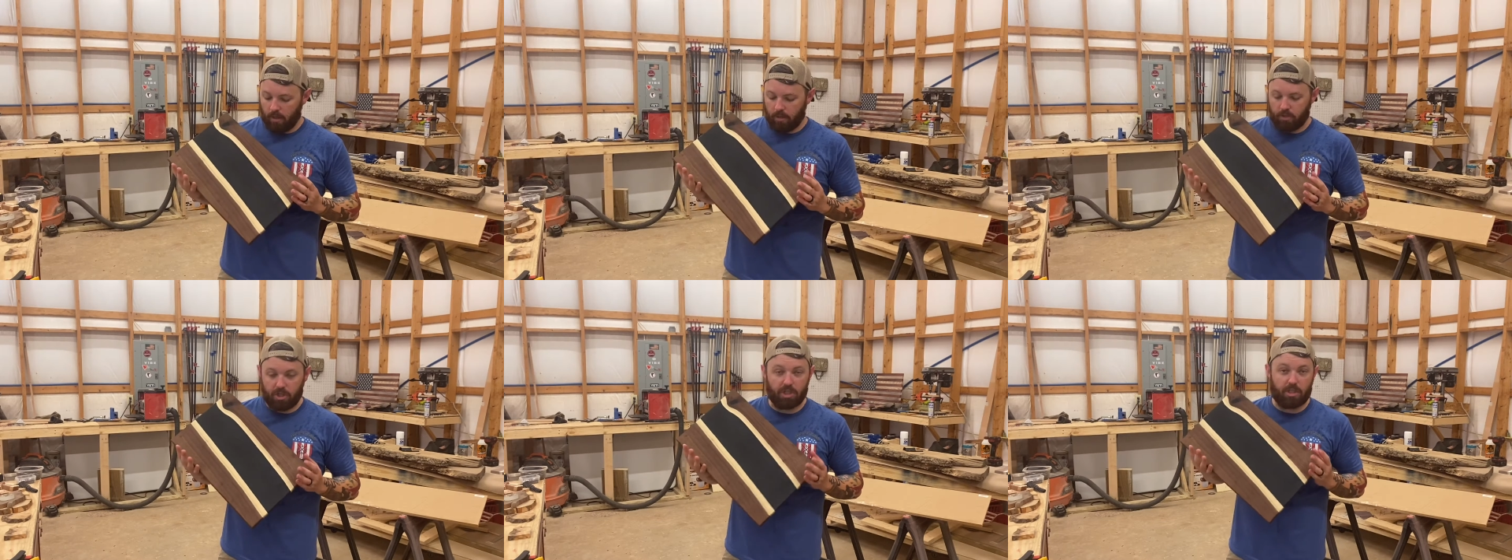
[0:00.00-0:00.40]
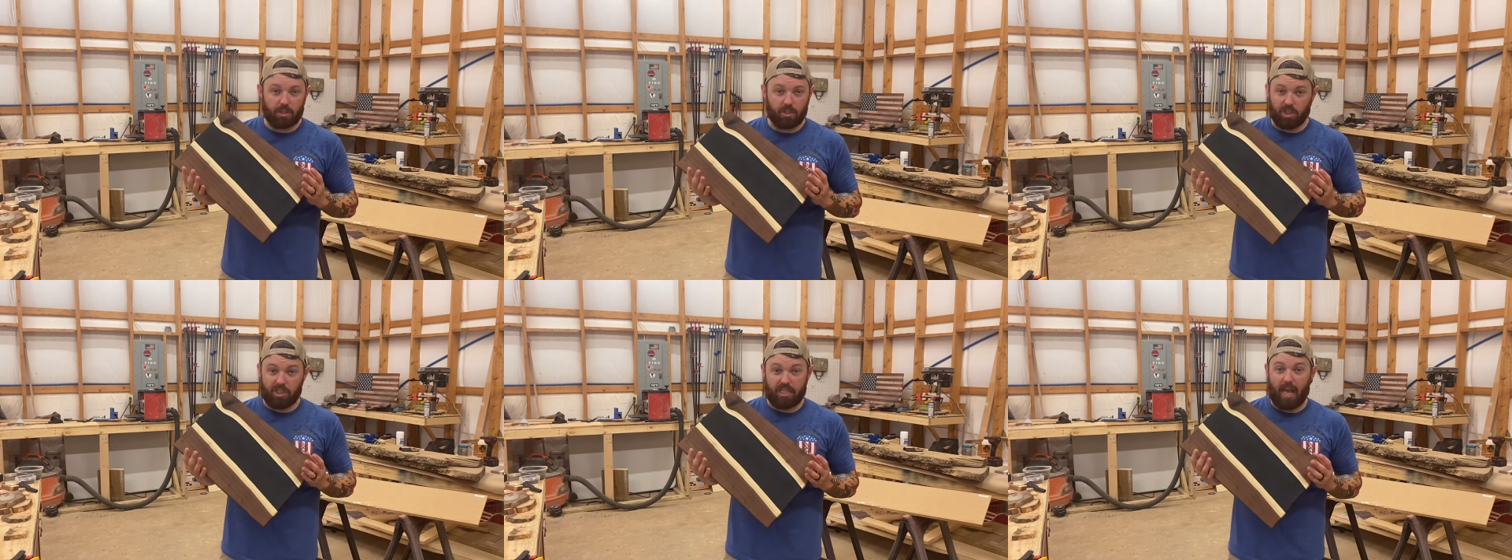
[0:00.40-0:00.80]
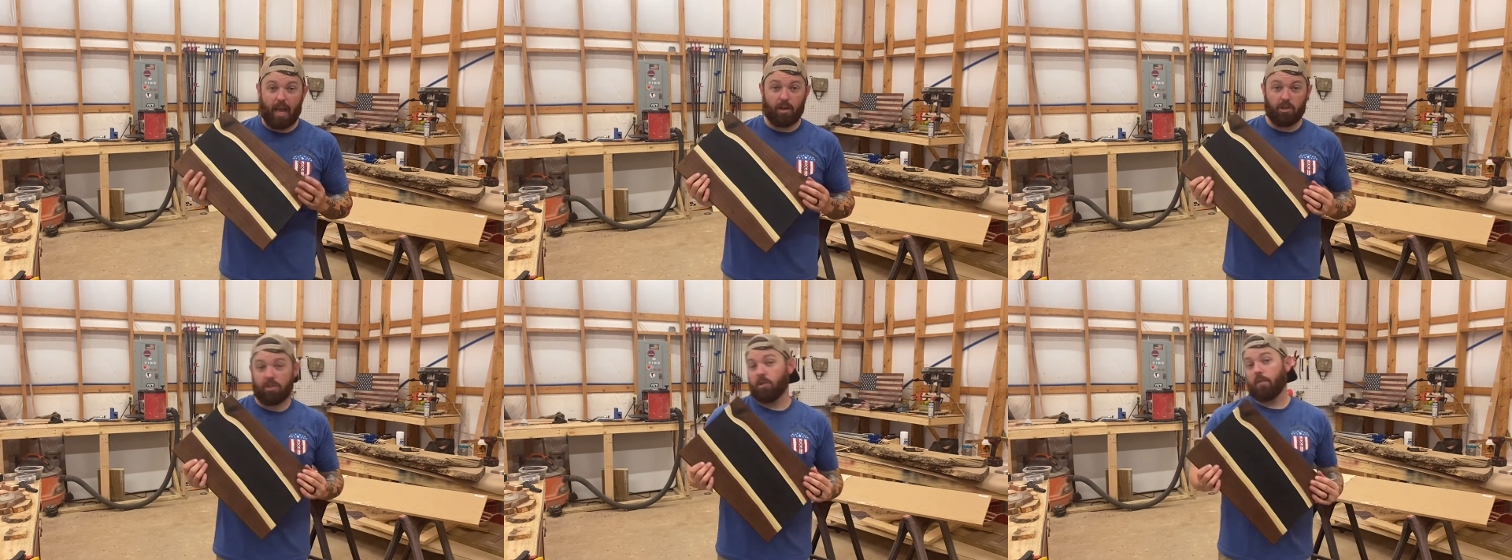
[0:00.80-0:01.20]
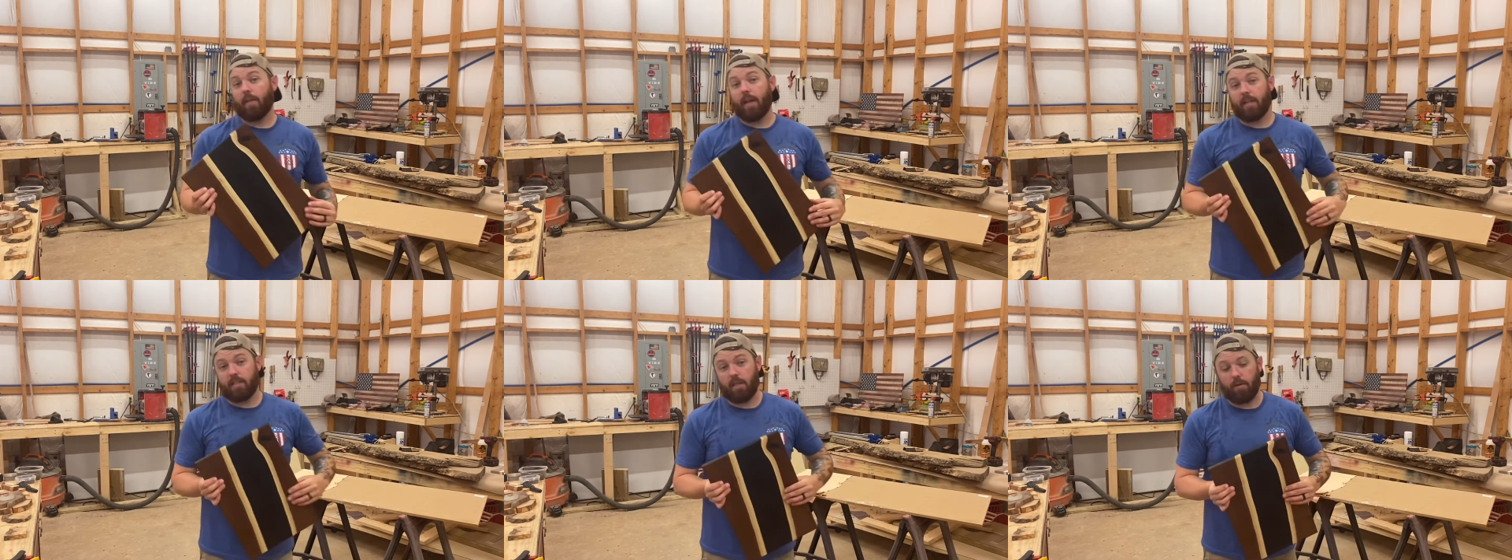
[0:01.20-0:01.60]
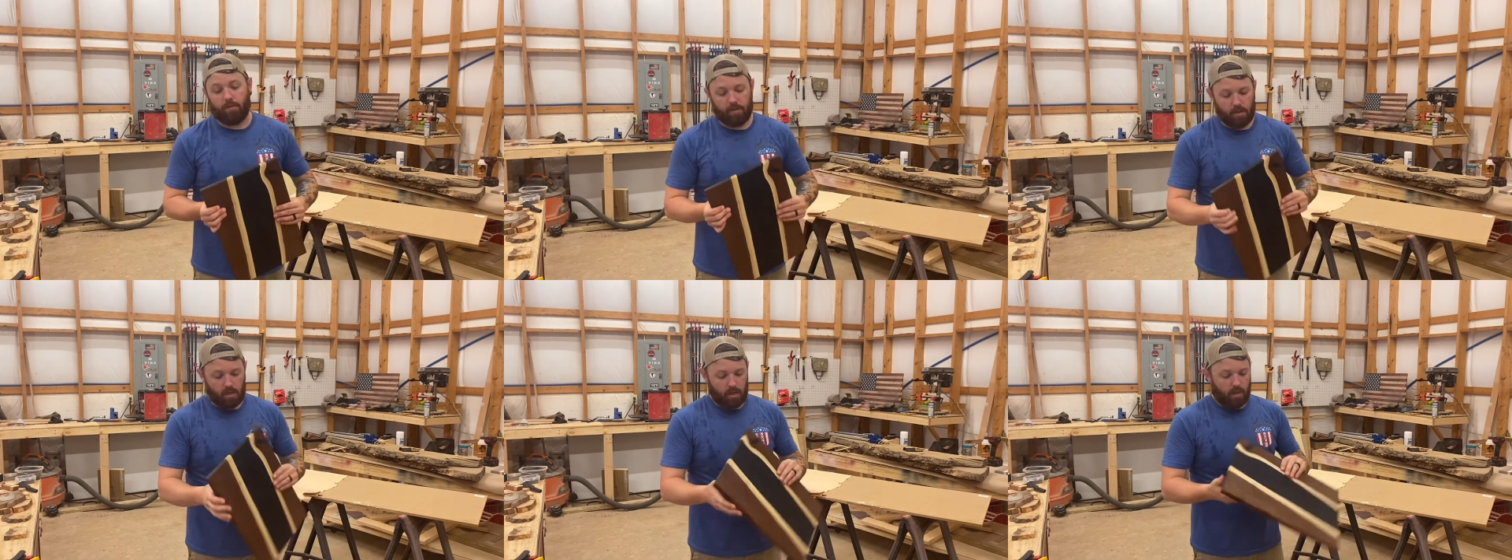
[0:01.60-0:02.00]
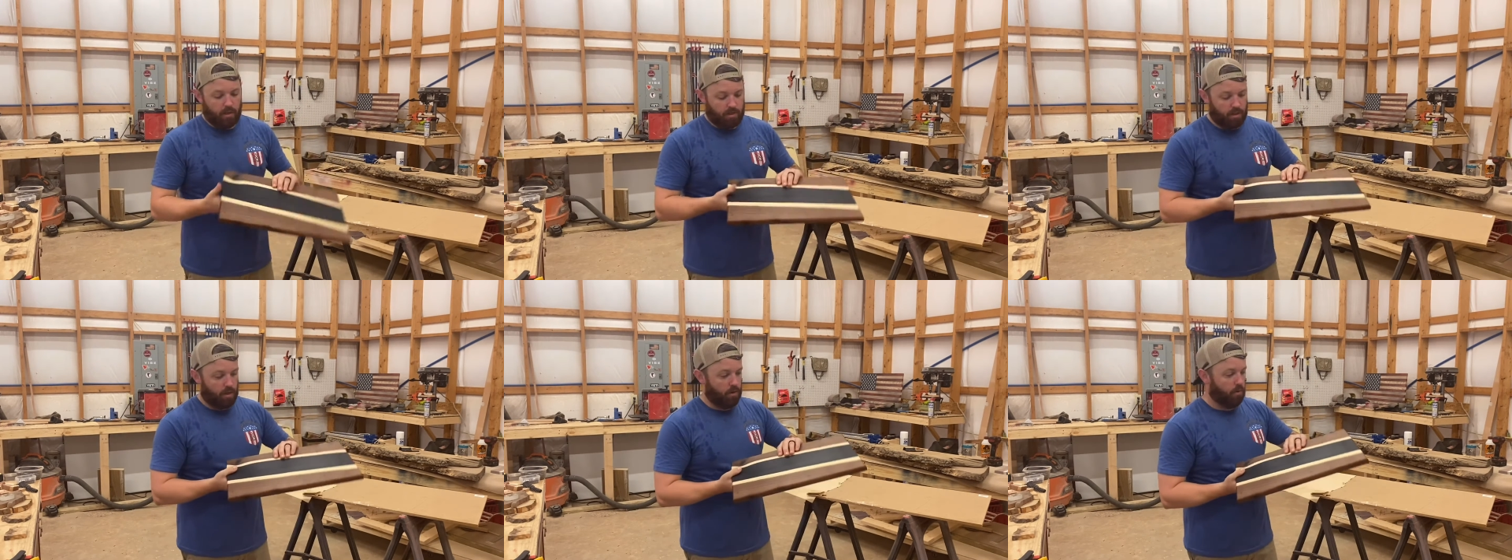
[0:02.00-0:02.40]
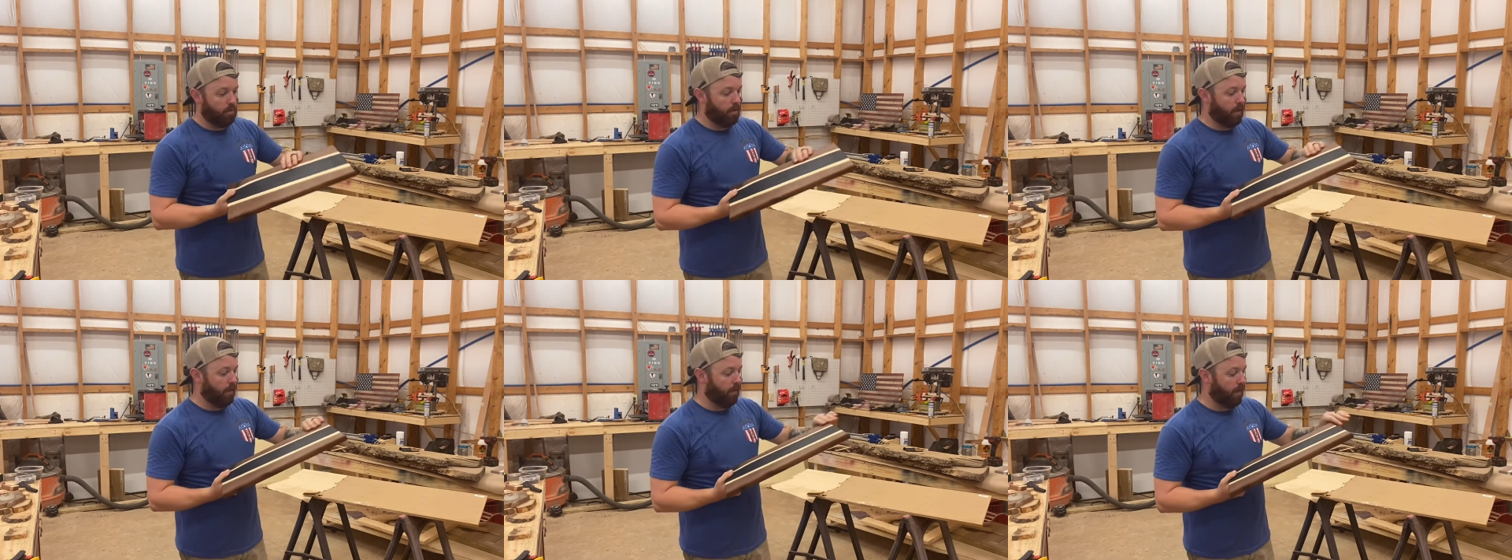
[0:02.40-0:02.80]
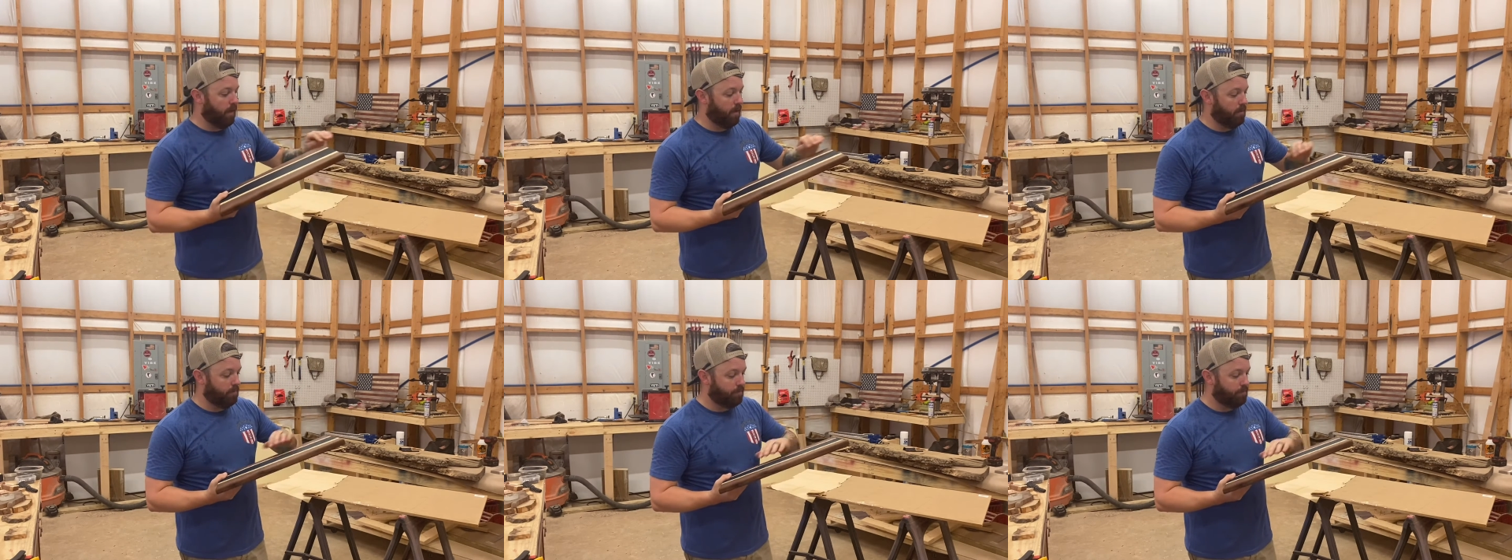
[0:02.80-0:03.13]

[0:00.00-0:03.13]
just on that itself. So, and then